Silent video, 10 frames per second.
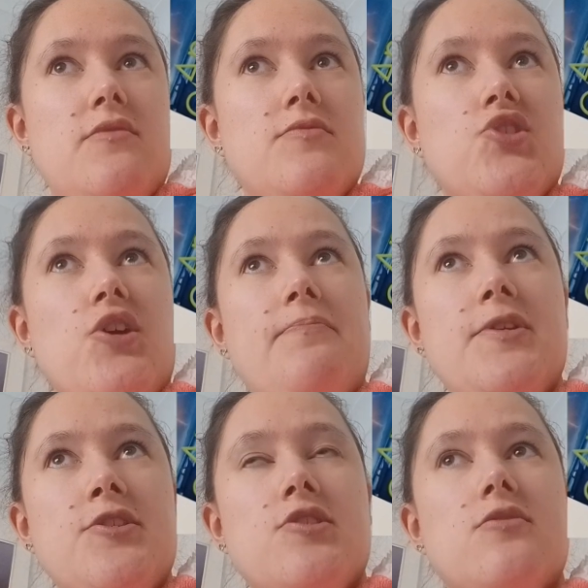was
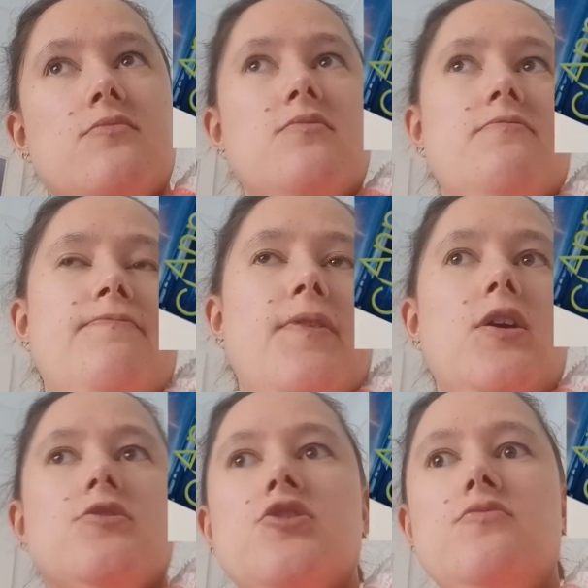jumping
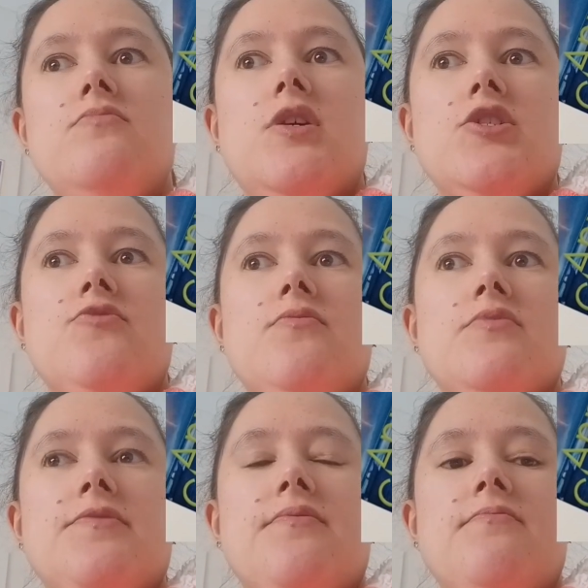far too much from
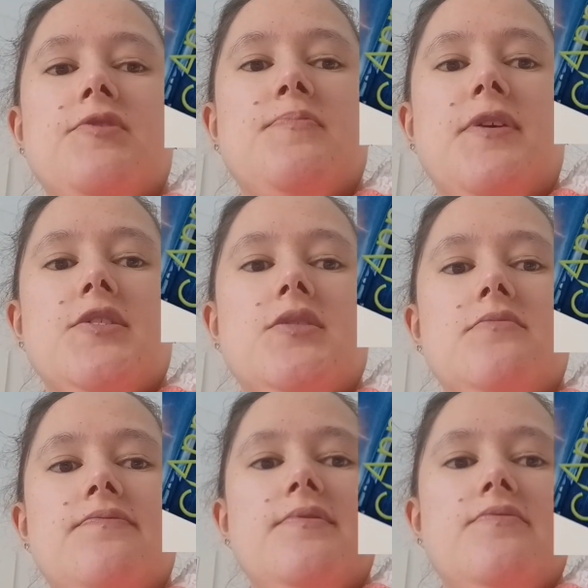different
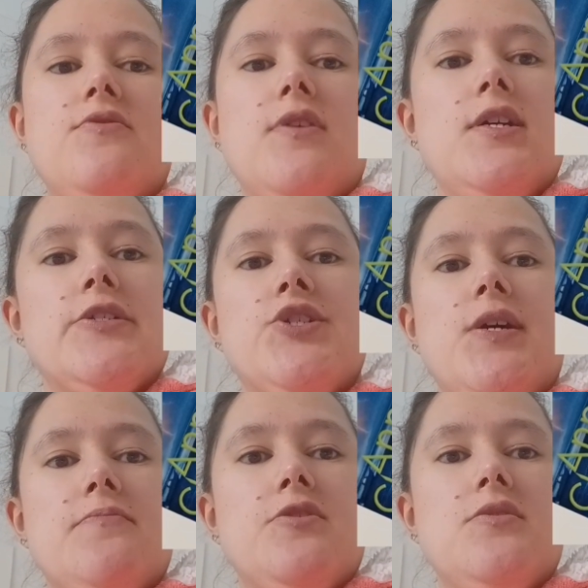perspectives throughout the
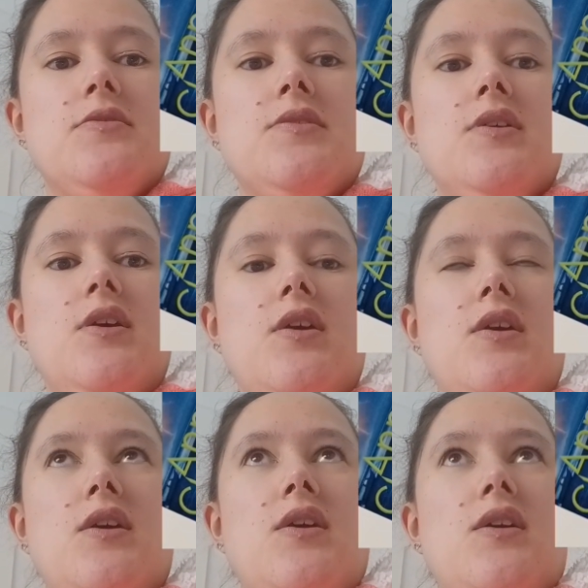chapters.
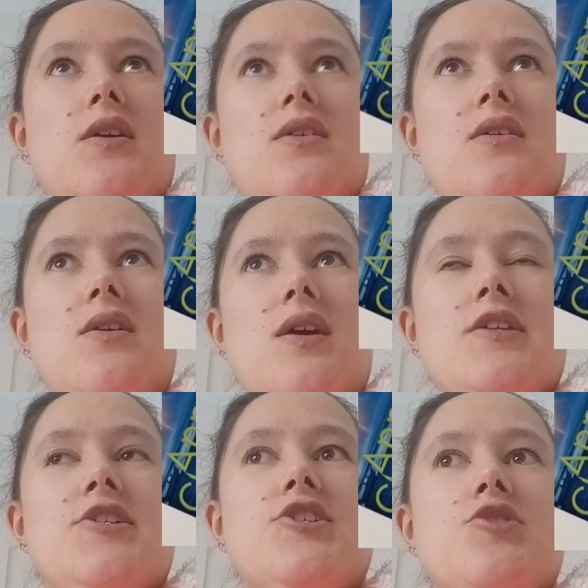
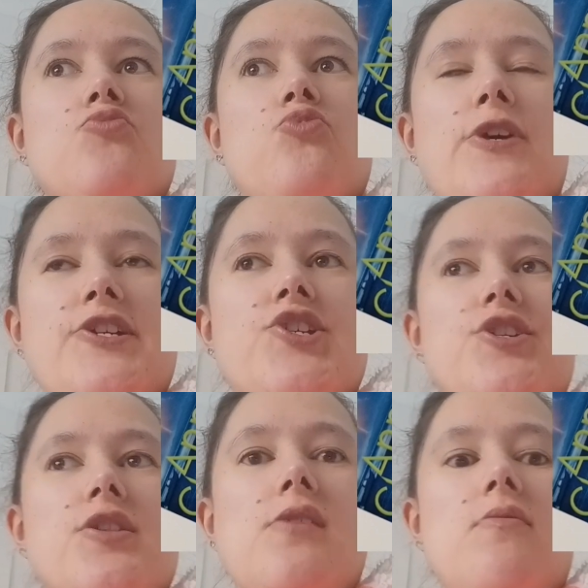And I just
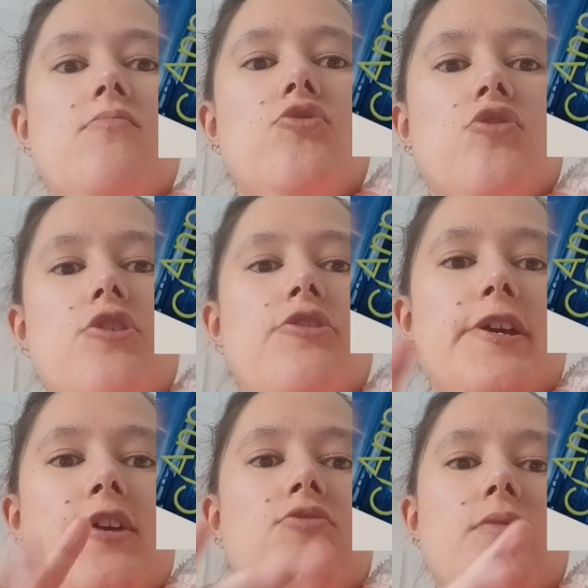wish there were more
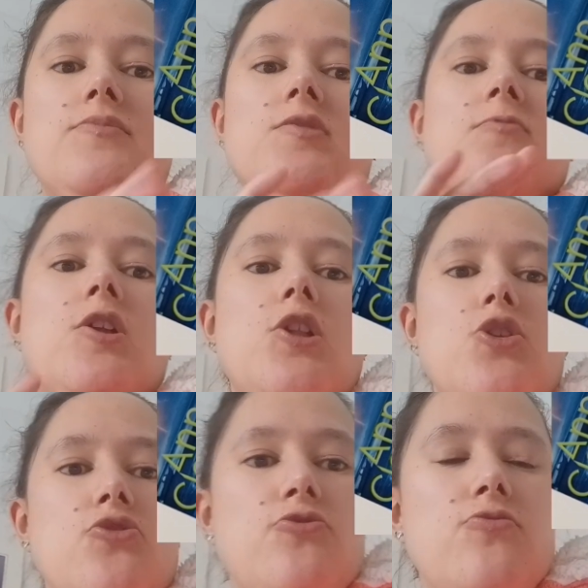cookie crumbs of
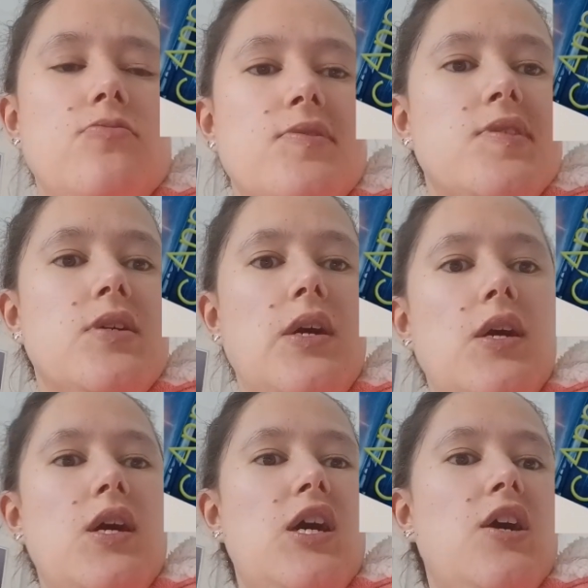clues
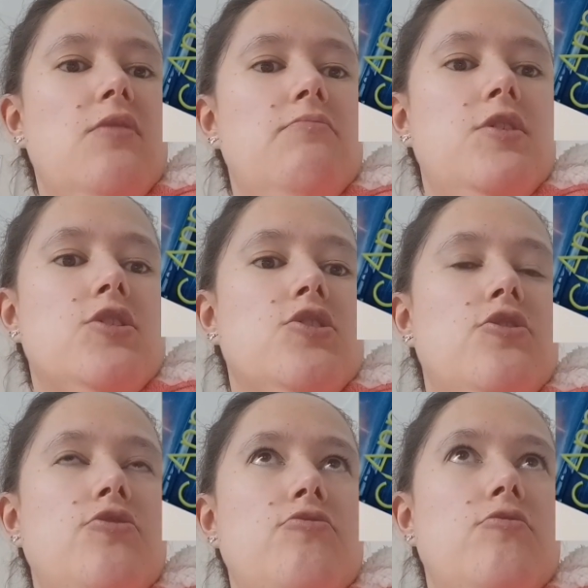to
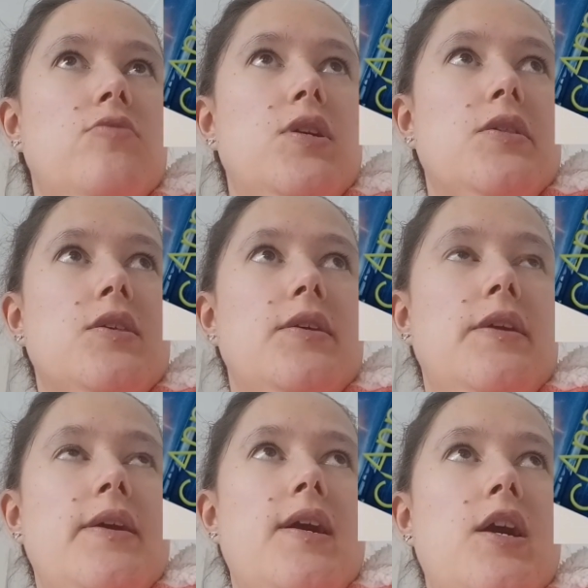who
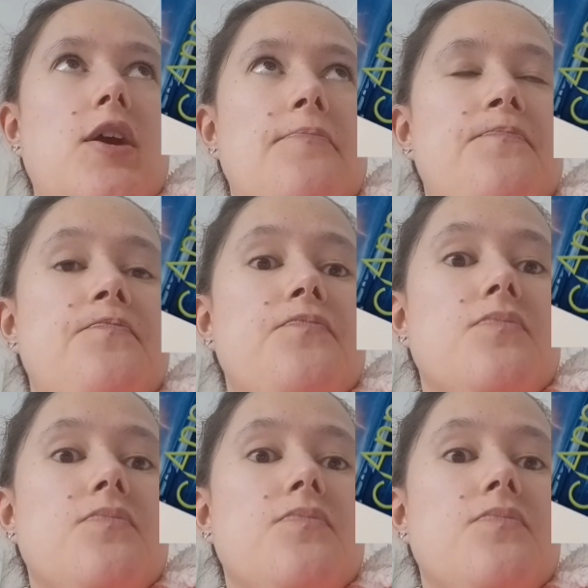the